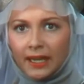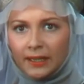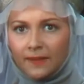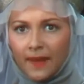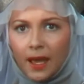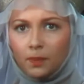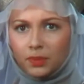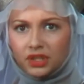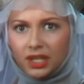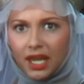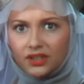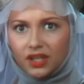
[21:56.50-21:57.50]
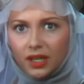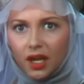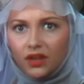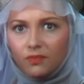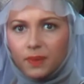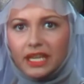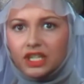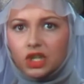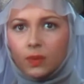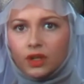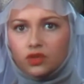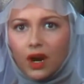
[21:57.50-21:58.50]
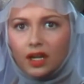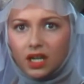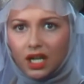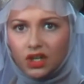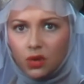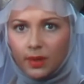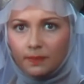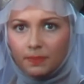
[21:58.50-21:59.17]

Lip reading: filter what it is that the Normans are actually